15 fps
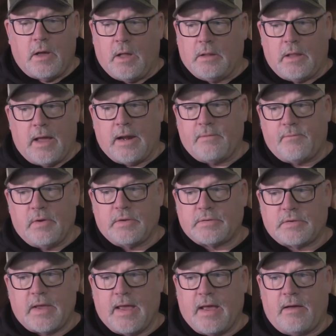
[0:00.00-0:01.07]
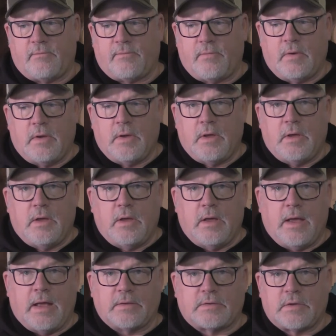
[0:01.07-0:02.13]
a lot of us have,
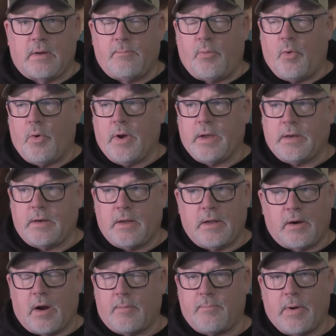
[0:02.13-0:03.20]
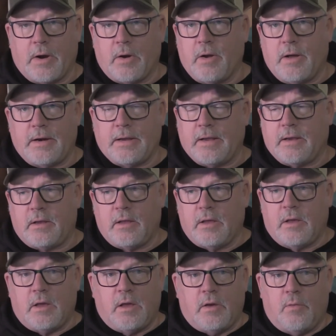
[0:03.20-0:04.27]
at some point in our bear hunting,
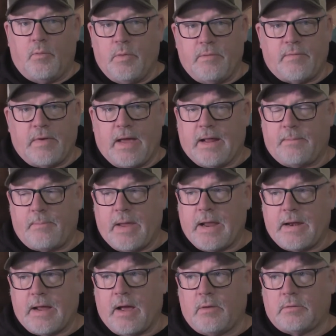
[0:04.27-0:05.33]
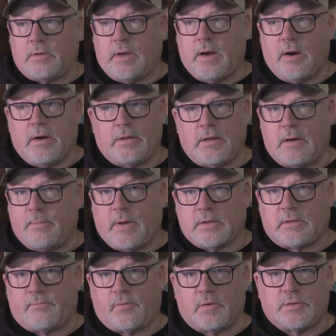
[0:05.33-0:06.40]
we've had a bait out there, and then
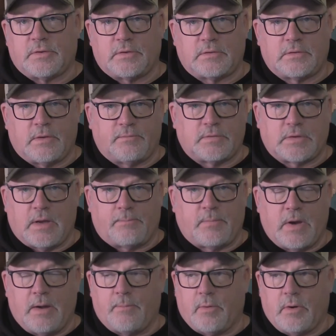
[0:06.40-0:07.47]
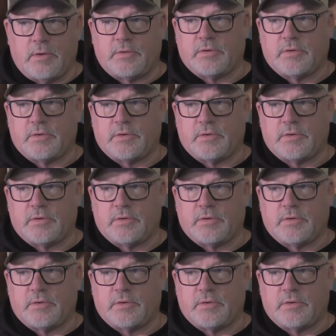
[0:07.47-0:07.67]
about the 1st of September, it